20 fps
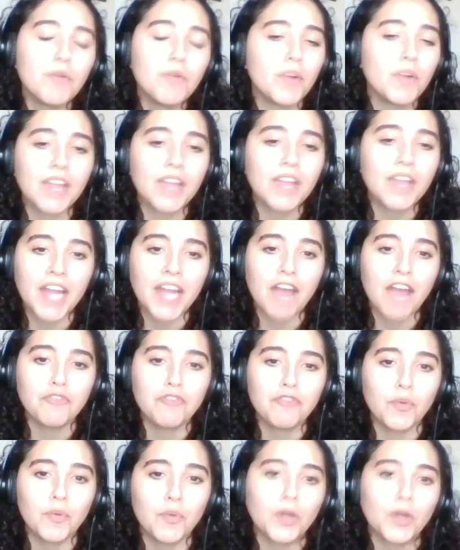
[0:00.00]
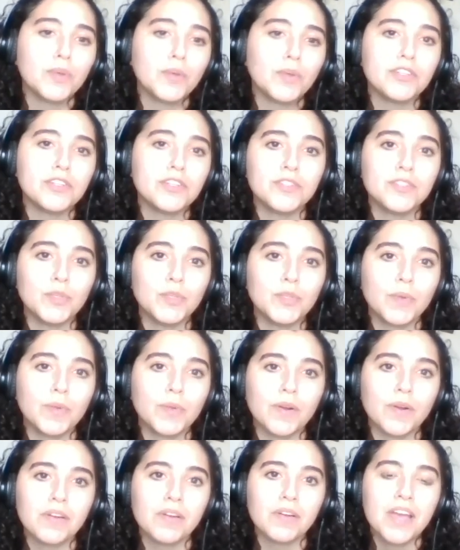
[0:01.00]
that I have for work, which is
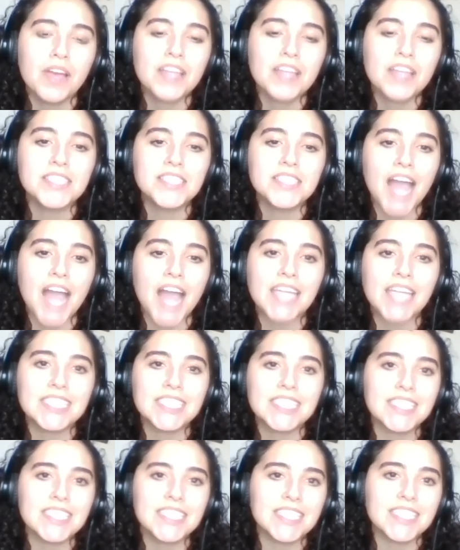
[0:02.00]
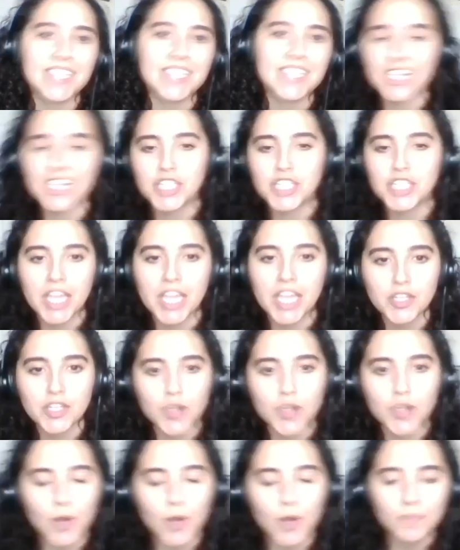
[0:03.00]
super sciencey and
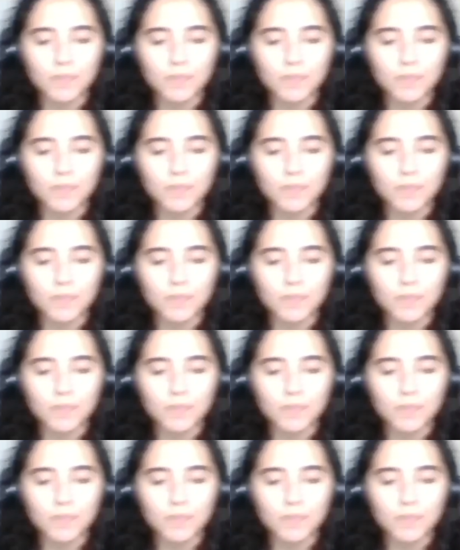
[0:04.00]
educational.